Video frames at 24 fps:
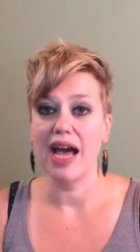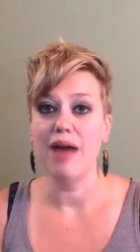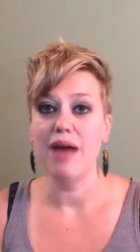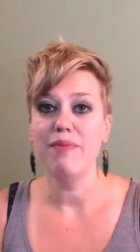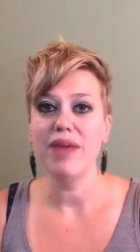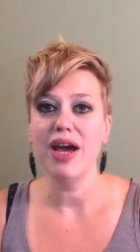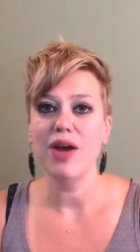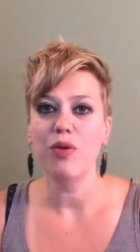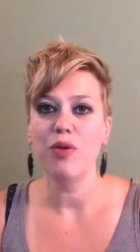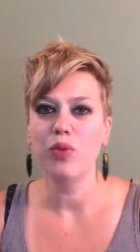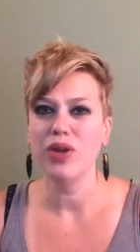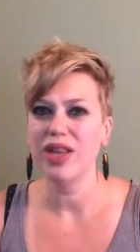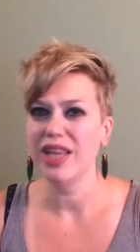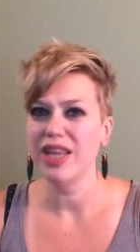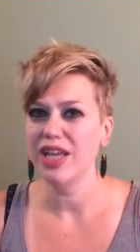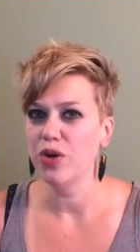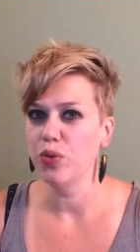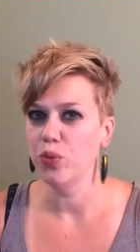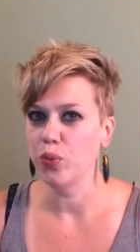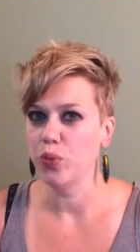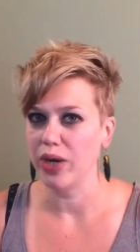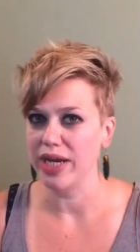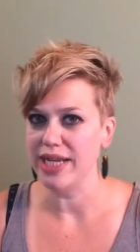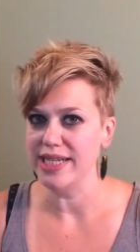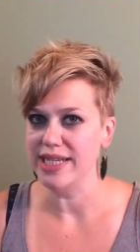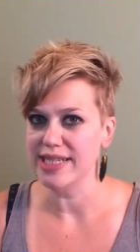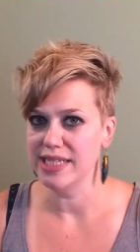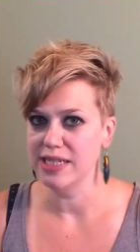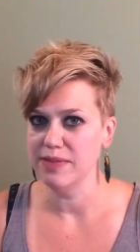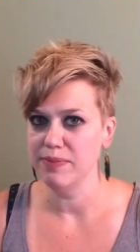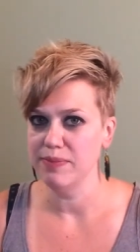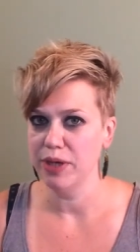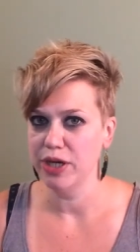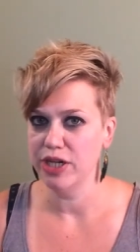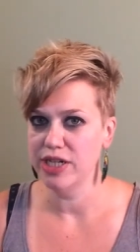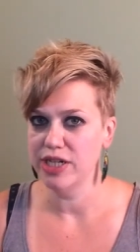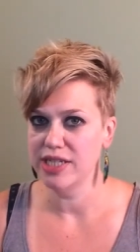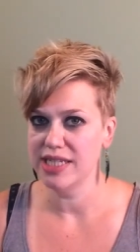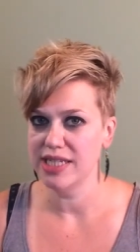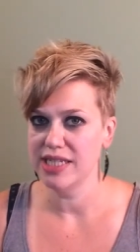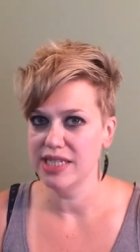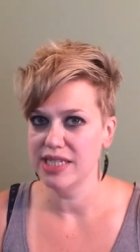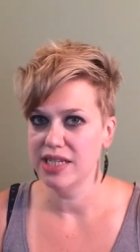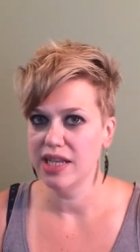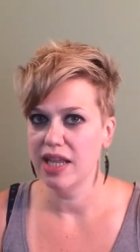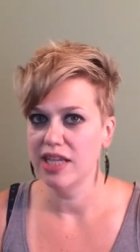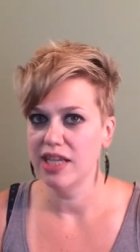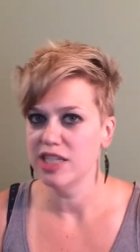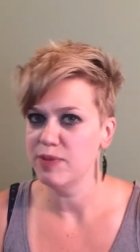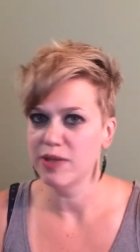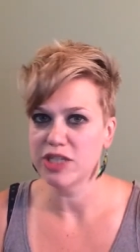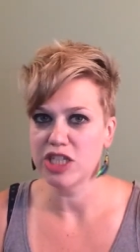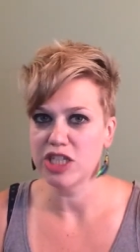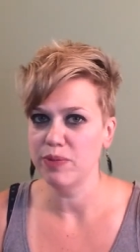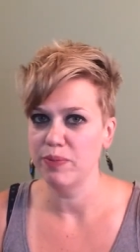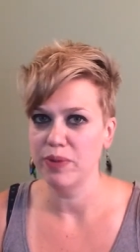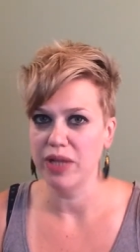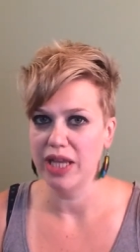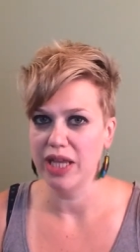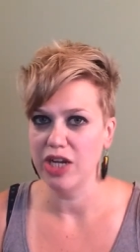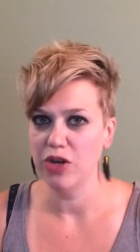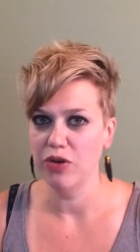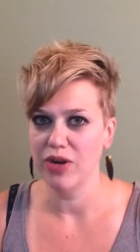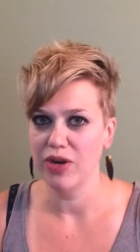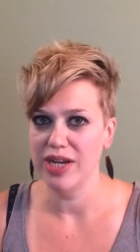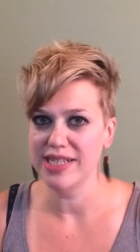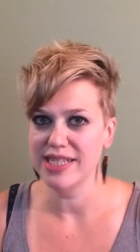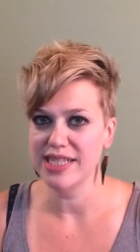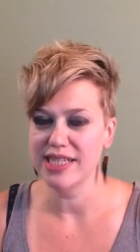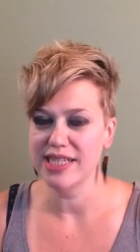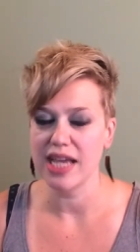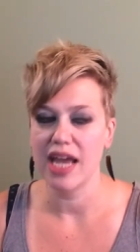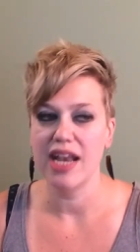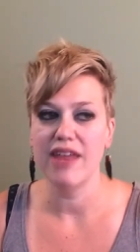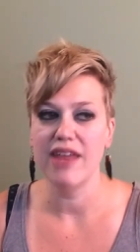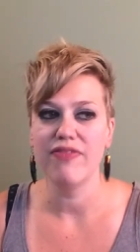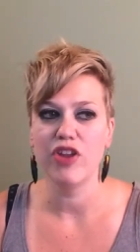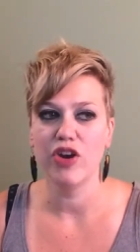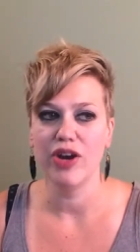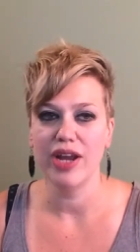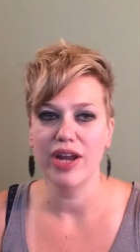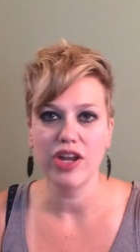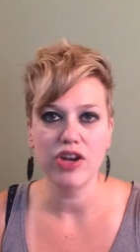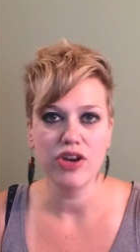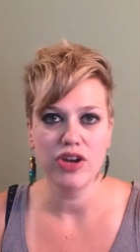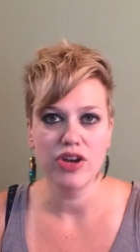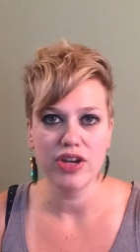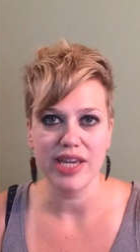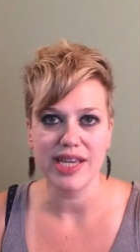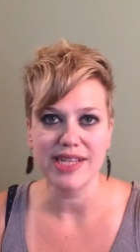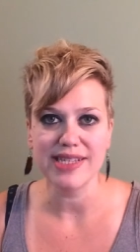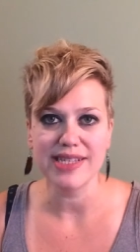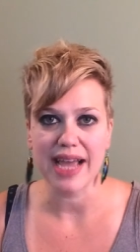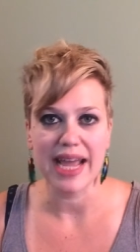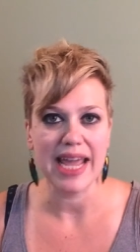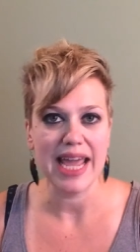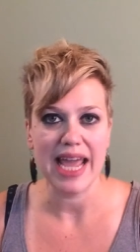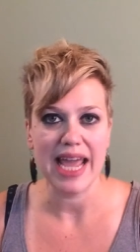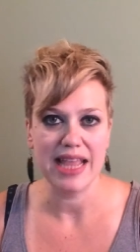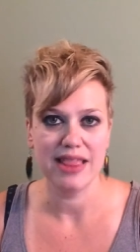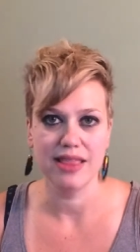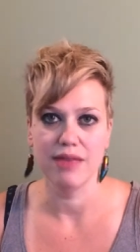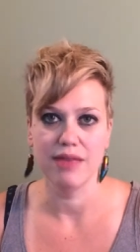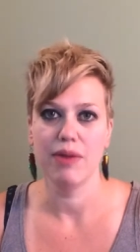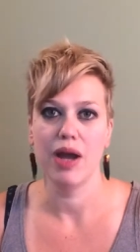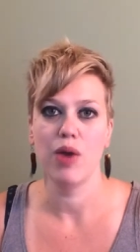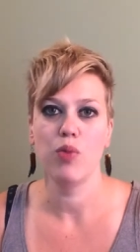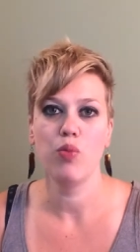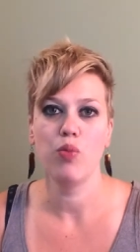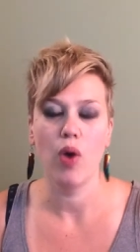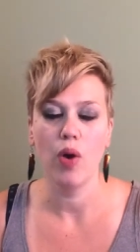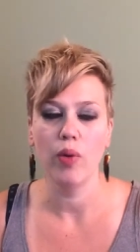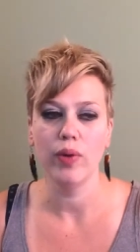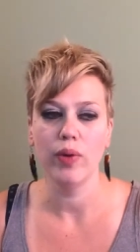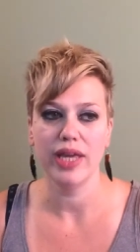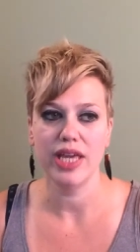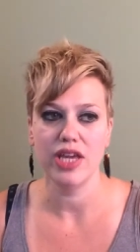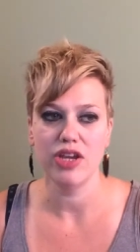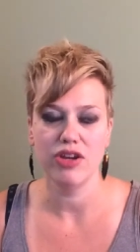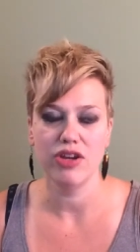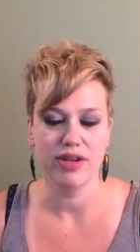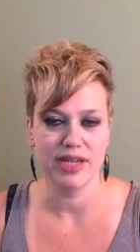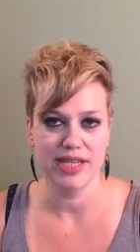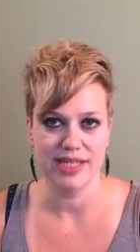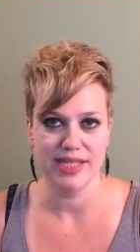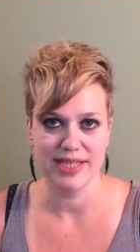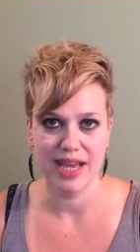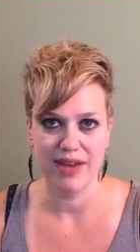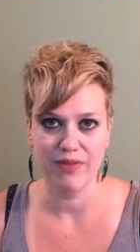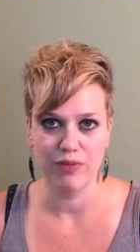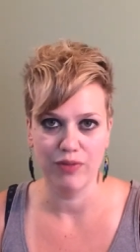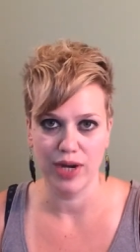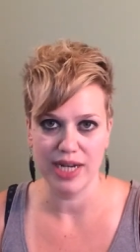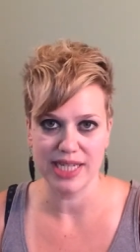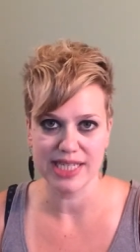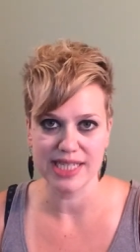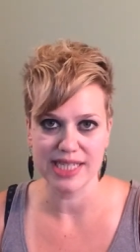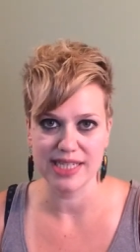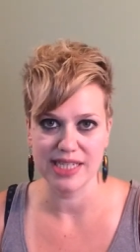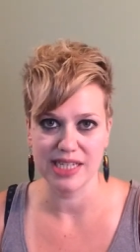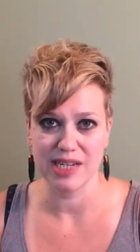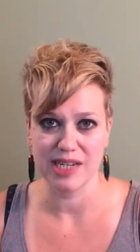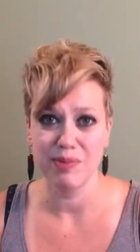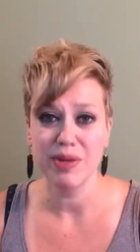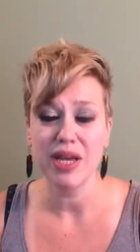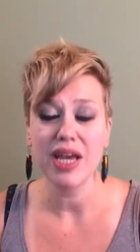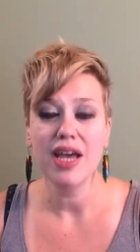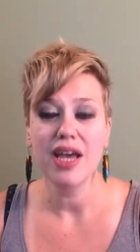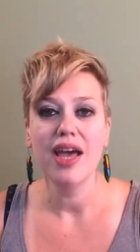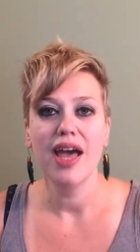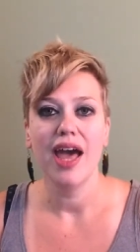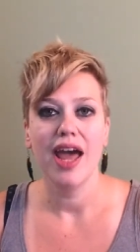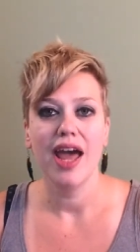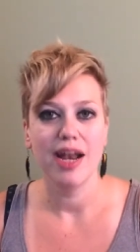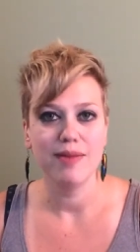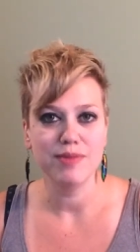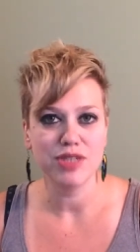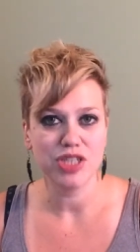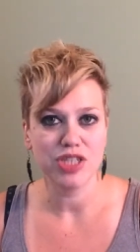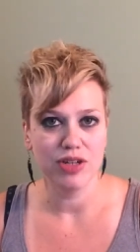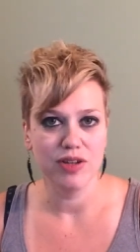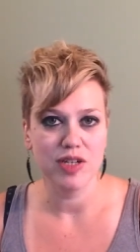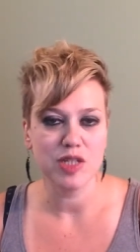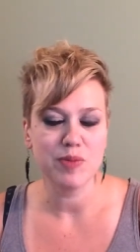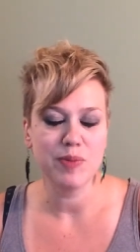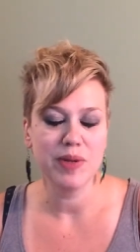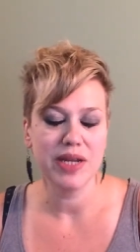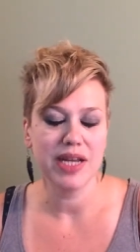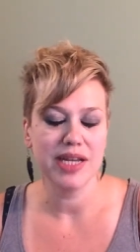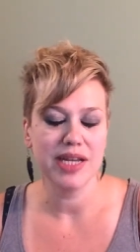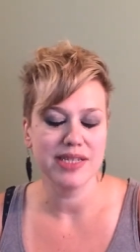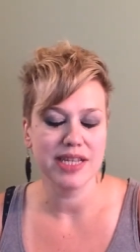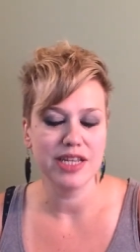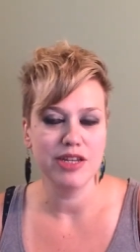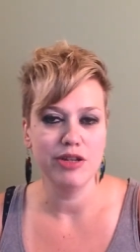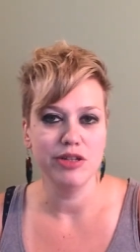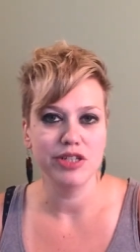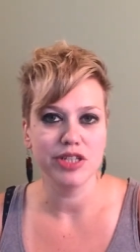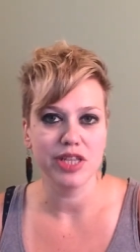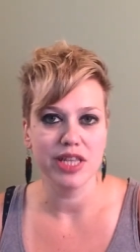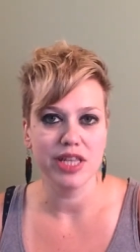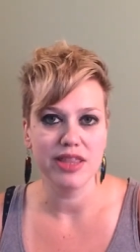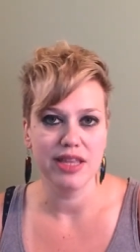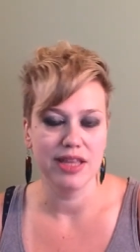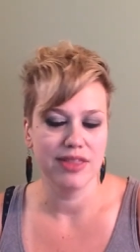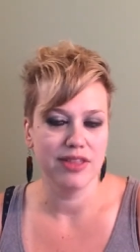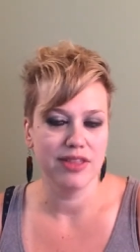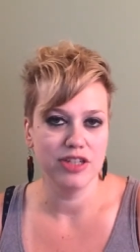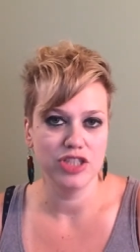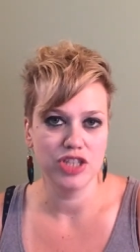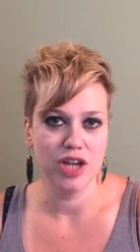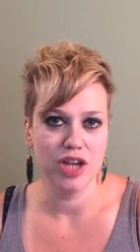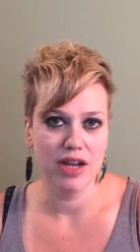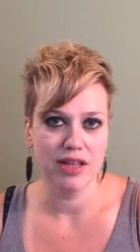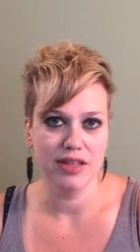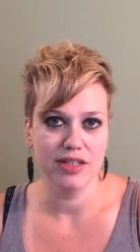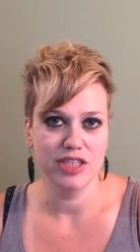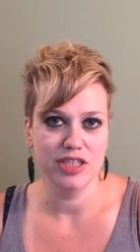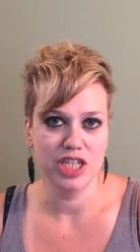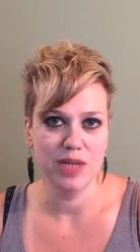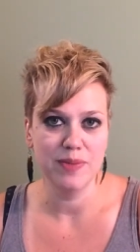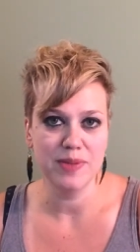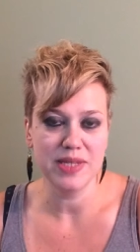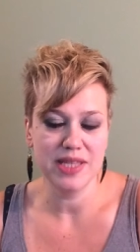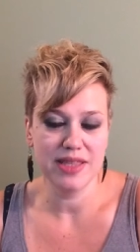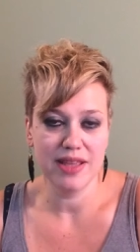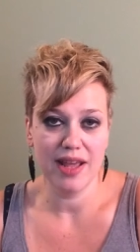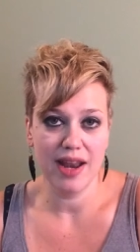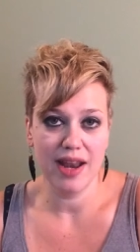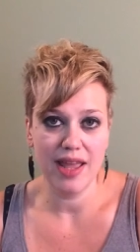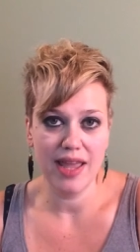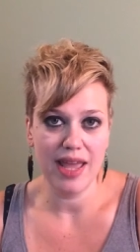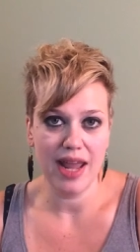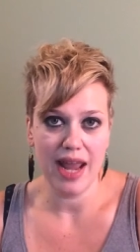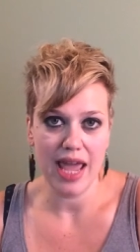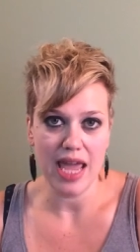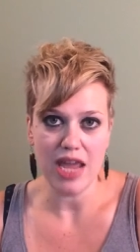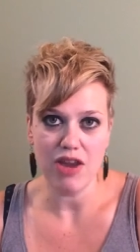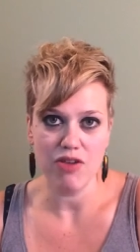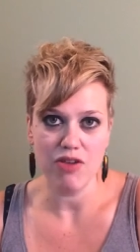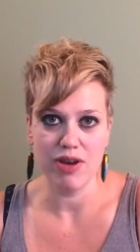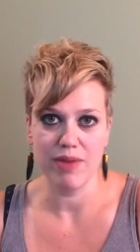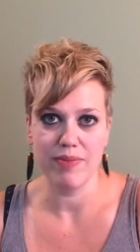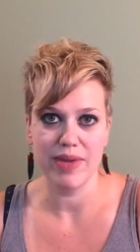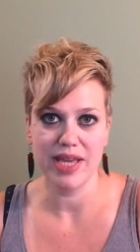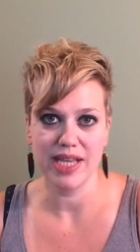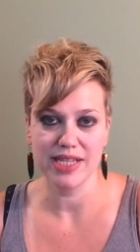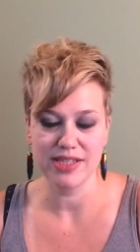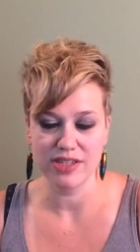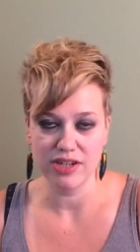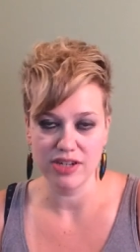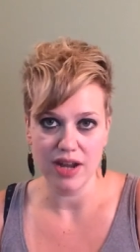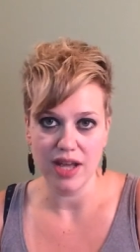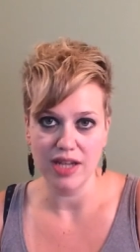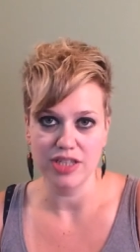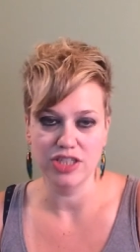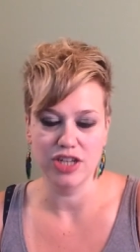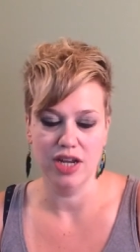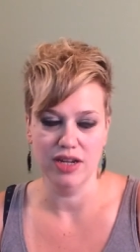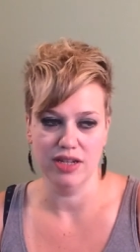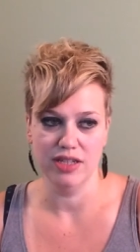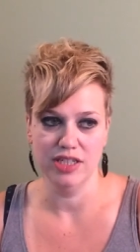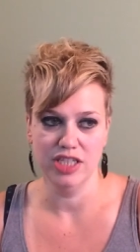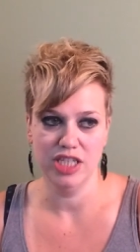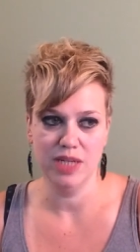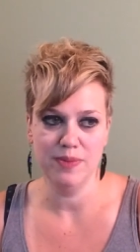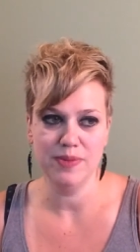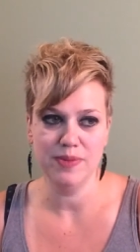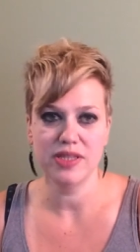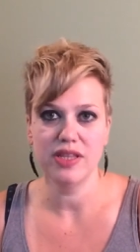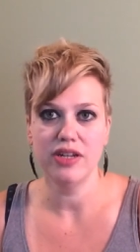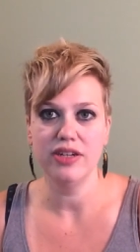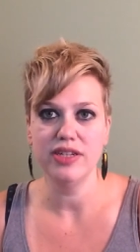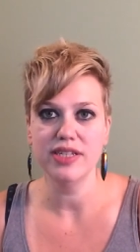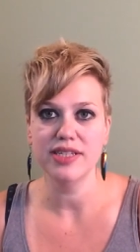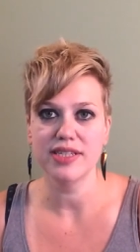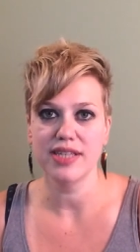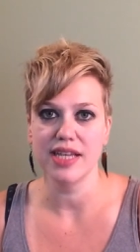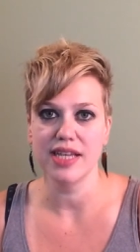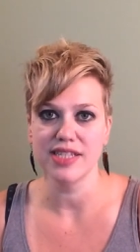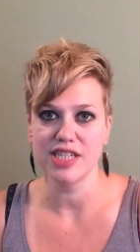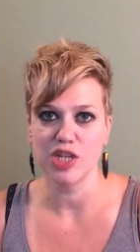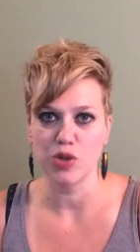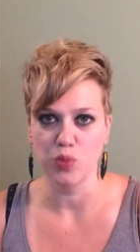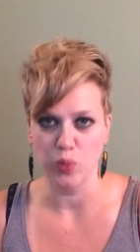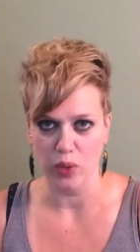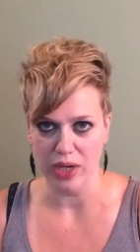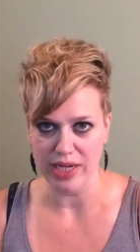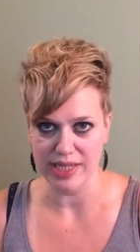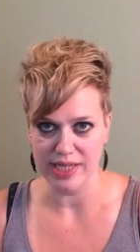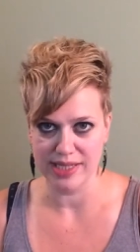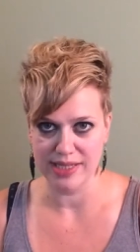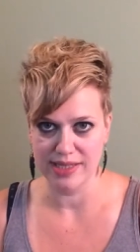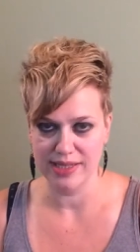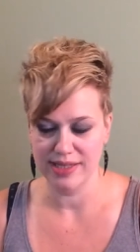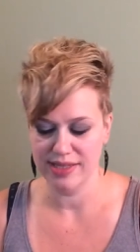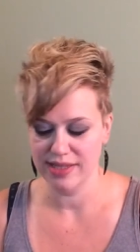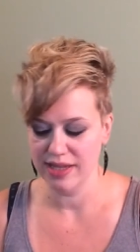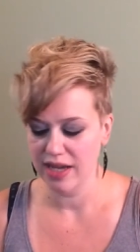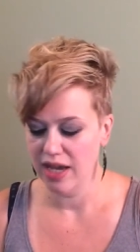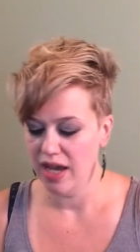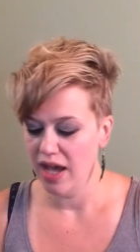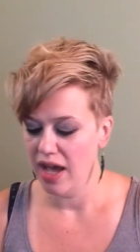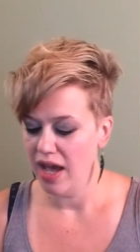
I'm not really a raisin person, especially plain raisins, and if they're in cookies, I hate them. I won't eat cookies that have raisins in them, and I'm sure it's because I usually think they're chocolate chips, and then I get angry because they're not chocolate chips, they're disgusting raisins.